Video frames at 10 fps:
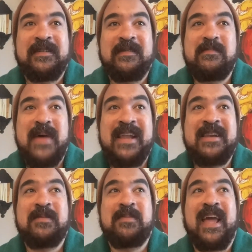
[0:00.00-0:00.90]

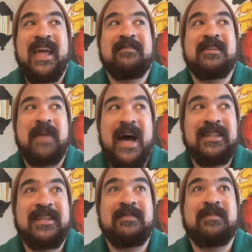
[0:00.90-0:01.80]
men behaving
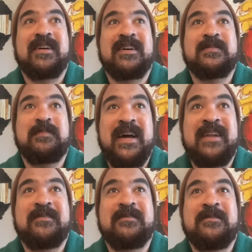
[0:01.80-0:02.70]
badly because
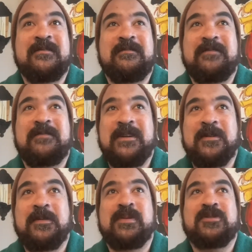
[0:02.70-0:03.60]
men
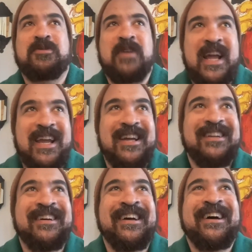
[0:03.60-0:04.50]
feel
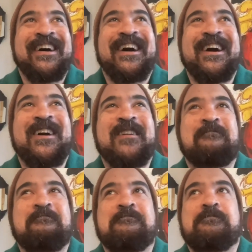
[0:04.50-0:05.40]
betrayed,
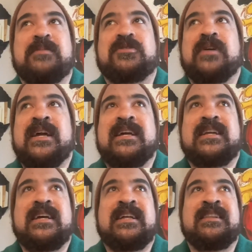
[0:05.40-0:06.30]
betrayed
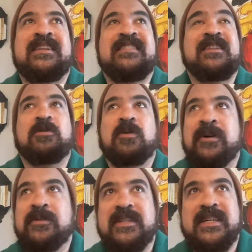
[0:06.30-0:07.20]
in their
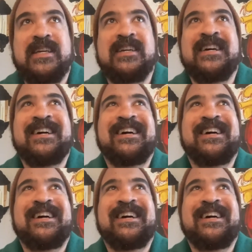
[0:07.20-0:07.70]
loyalty,